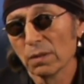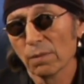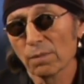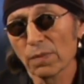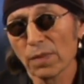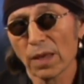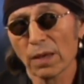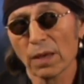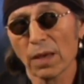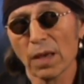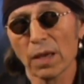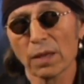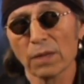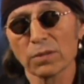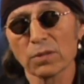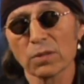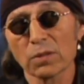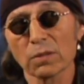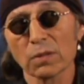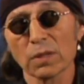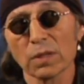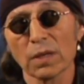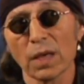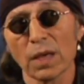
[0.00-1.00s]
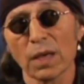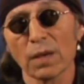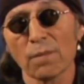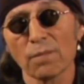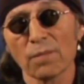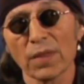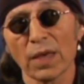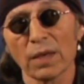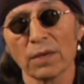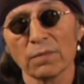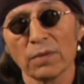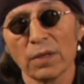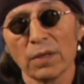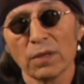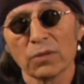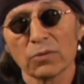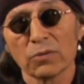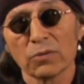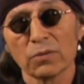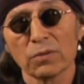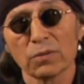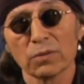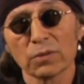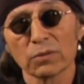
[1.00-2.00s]
And, and you know, and, and
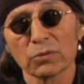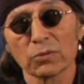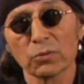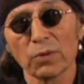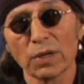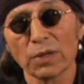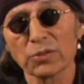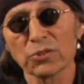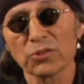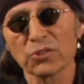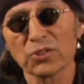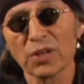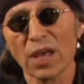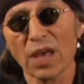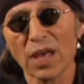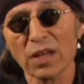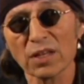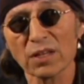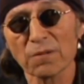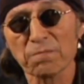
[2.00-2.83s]
to understand the